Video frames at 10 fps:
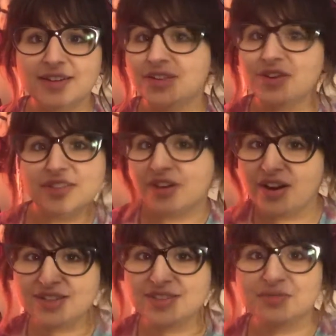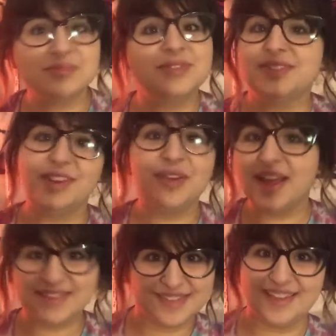Detroit's awesome, you
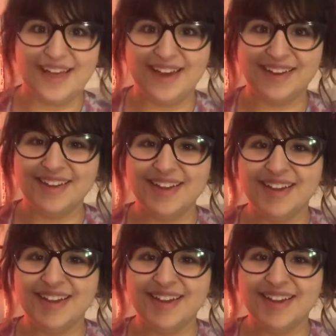can't say that.